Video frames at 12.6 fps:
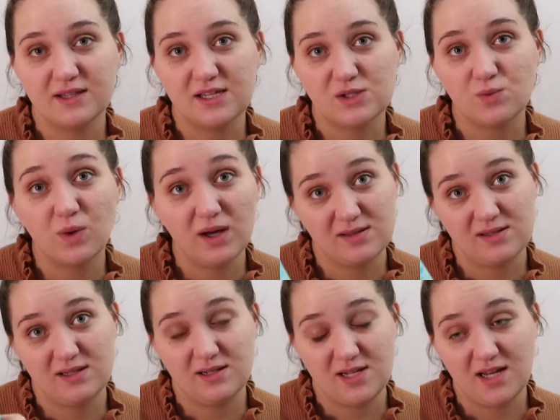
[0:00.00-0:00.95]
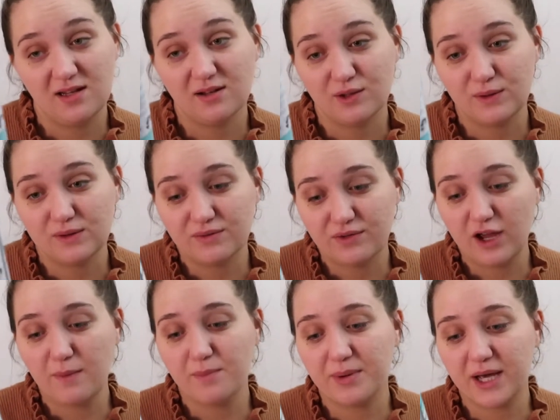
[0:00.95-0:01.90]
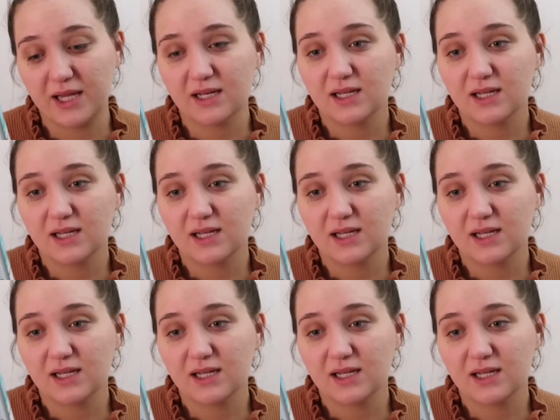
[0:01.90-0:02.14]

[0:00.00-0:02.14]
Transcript: this was indeed gluten-free. But